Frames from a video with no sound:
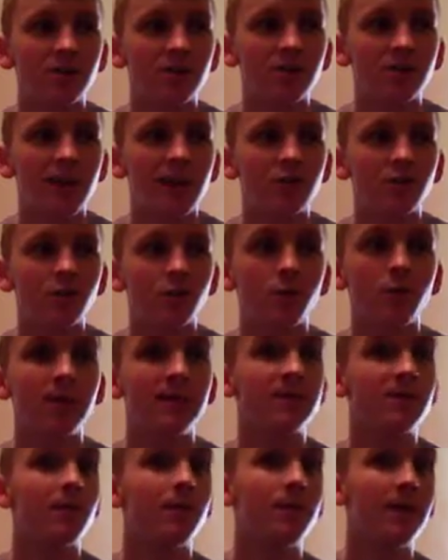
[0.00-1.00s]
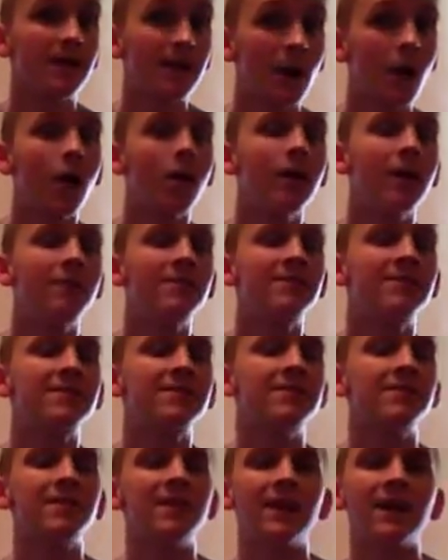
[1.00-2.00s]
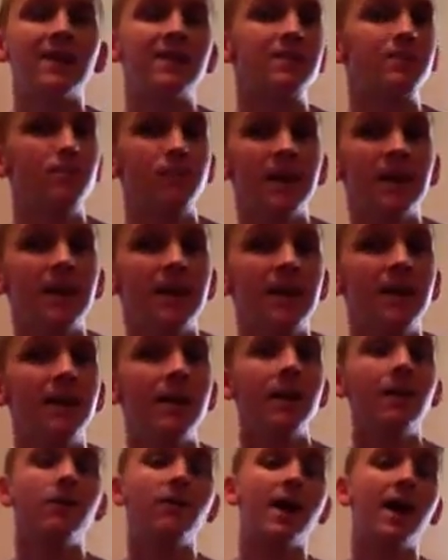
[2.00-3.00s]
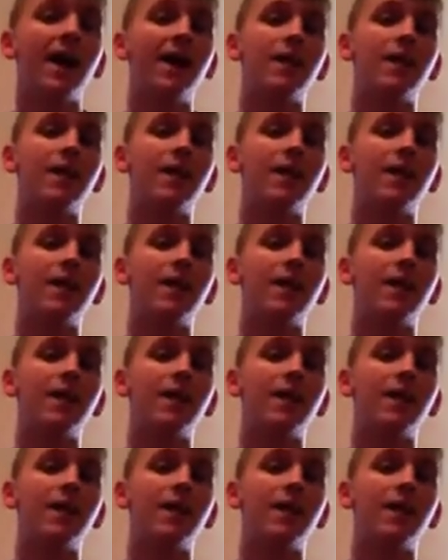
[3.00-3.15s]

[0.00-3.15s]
is scheduled, it's going to be Carl Anderson against Big E. They